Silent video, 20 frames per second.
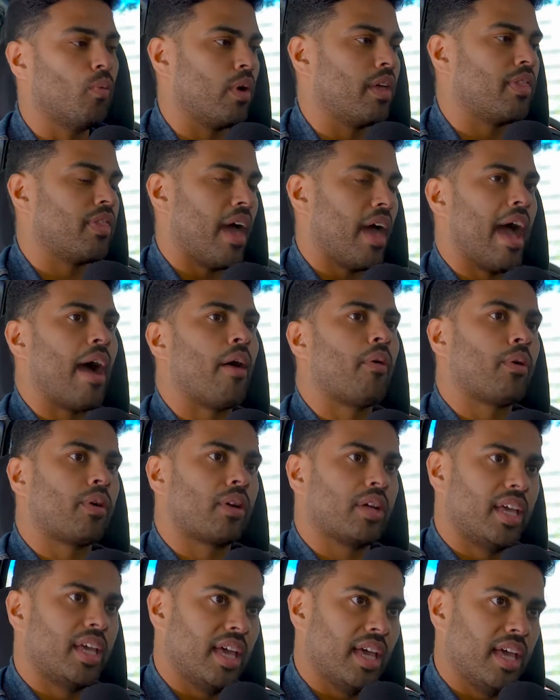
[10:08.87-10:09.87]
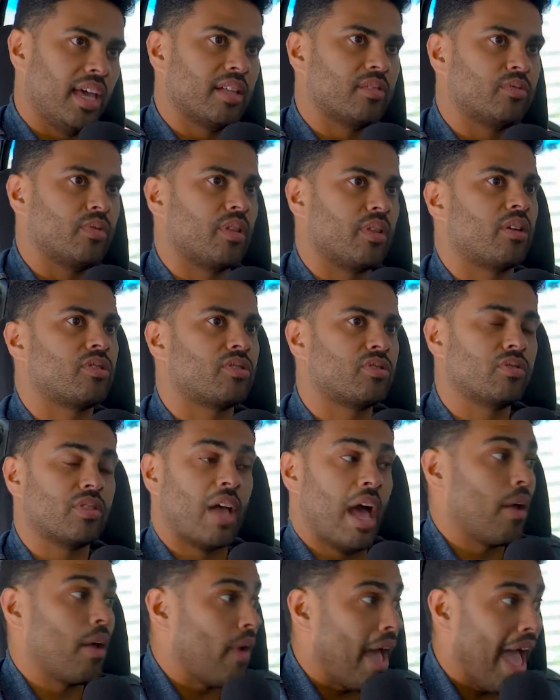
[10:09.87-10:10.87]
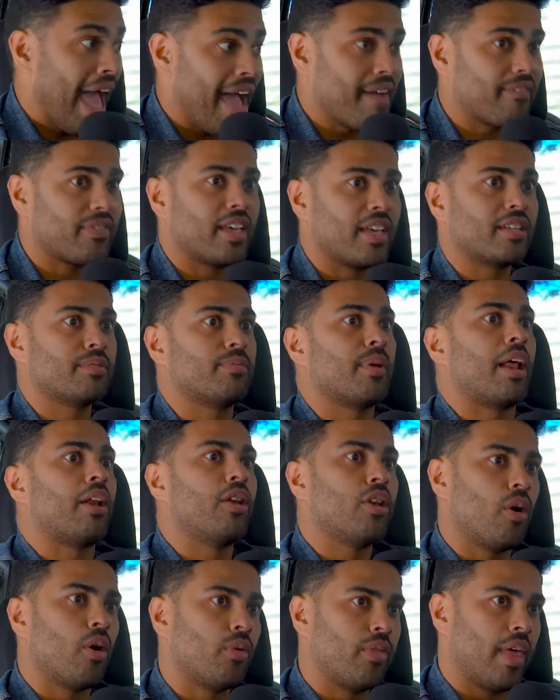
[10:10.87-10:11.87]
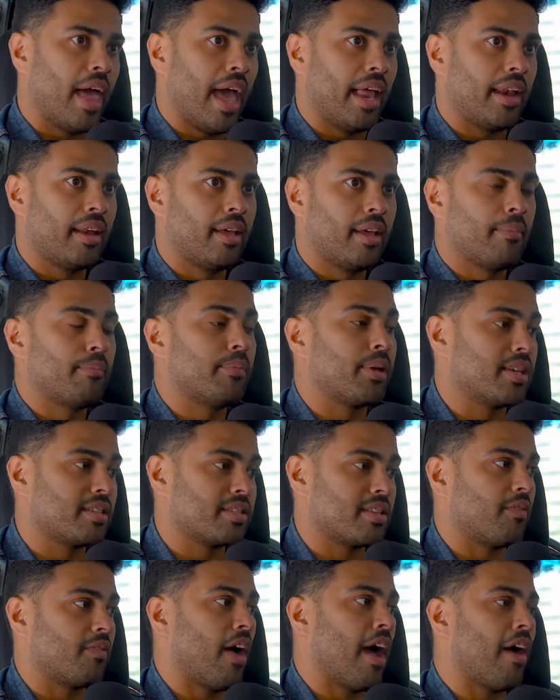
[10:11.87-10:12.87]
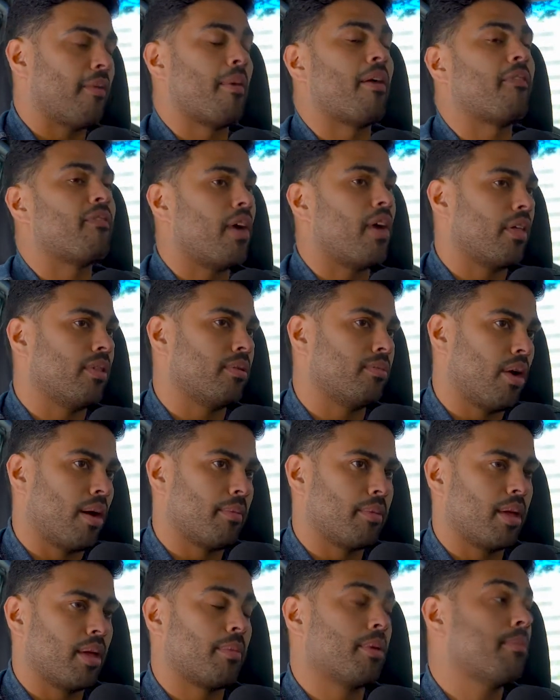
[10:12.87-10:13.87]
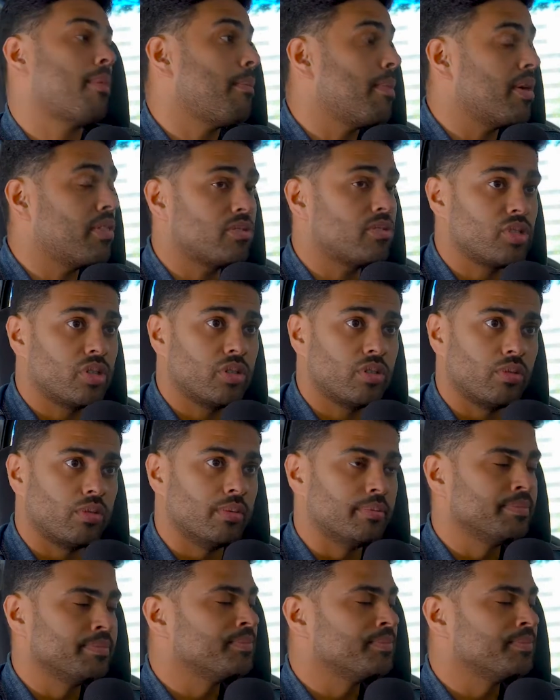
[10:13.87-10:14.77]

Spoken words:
With our kids, with our students. I don't have kids, but I know that because of how my father brought me up, and my mother too.